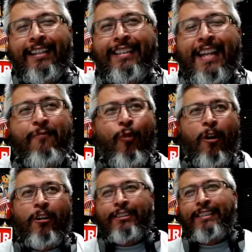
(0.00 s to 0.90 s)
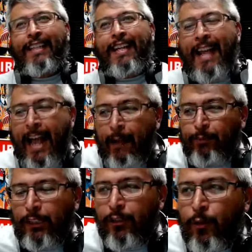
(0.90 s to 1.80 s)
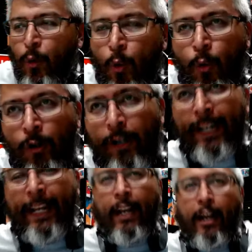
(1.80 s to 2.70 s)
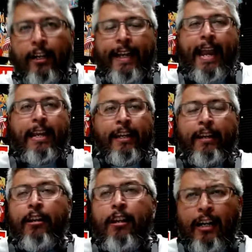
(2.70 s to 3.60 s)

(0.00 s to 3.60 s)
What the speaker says: Tim Walz is an absolute horrid candidate,